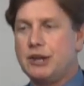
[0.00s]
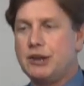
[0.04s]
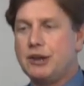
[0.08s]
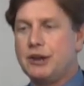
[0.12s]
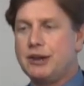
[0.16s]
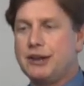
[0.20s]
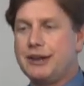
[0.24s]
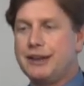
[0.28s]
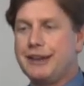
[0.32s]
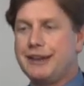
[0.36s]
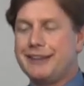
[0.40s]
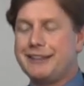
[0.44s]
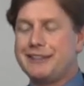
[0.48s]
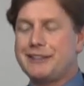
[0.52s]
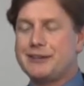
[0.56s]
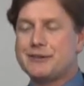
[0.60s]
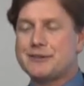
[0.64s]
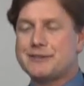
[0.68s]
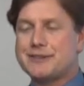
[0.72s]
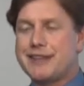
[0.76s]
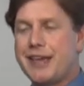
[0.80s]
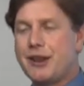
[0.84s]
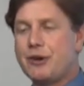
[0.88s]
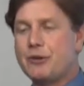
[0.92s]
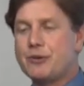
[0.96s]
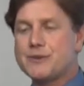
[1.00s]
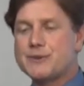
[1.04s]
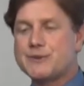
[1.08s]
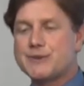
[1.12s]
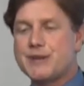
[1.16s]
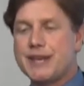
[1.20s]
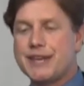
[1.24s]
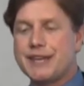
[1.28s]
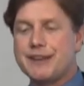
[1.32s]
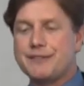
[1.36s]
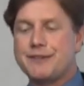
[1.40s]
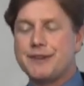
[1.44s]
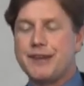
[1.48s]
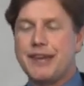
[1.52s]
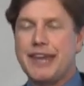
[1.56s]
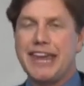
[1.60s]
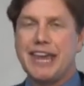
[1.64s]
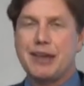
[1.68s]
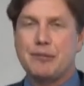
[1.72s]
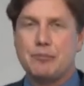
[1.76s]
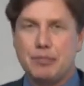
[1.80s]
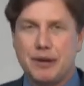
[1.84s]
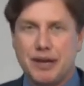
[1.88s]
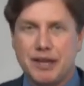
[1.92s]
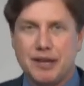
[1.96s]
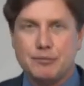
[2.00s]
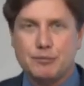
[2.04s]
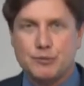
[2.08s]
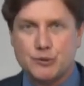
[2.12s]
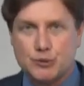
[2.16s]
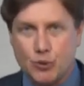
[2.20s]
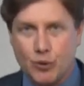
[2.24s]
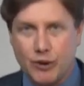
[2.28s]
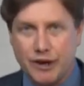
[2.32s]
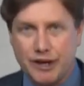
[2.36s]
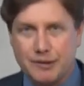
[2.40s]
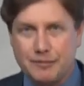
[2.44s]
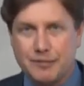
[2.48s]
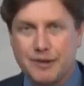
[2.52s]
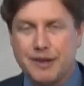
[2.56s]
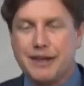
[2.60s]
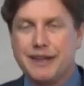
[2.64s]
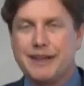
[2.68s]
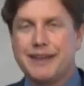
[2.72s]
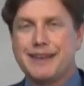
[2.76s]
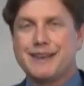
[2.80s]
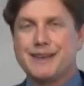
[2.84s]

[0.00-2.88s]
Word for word: you, there's that old saying: if you can't beat them, join them.